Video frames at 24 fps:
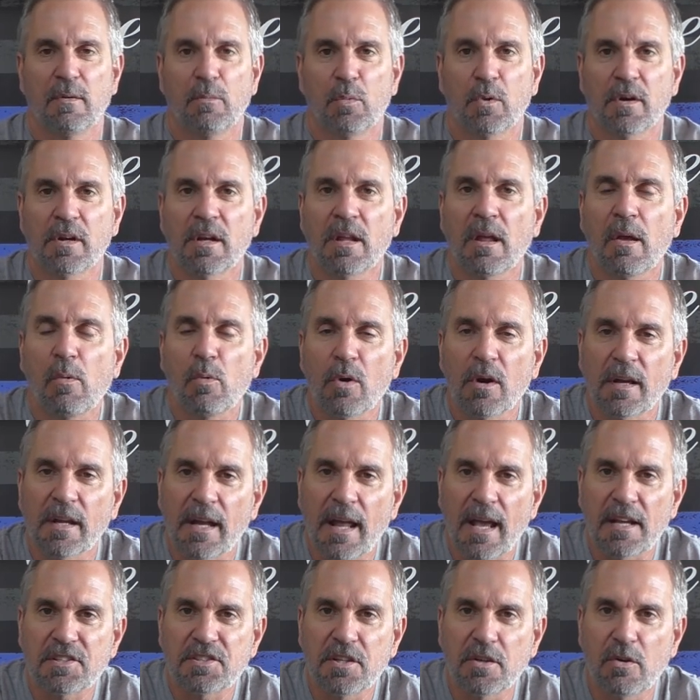We're gonna
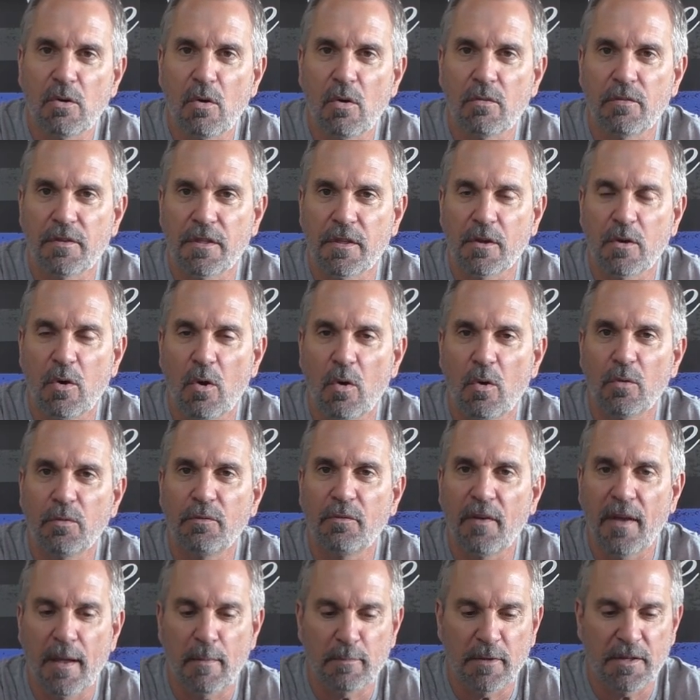actually go over the Colt
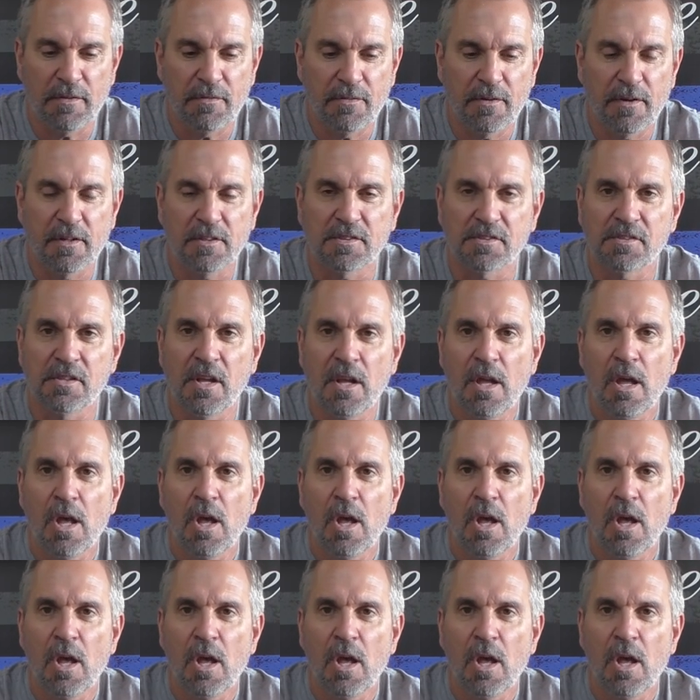family first.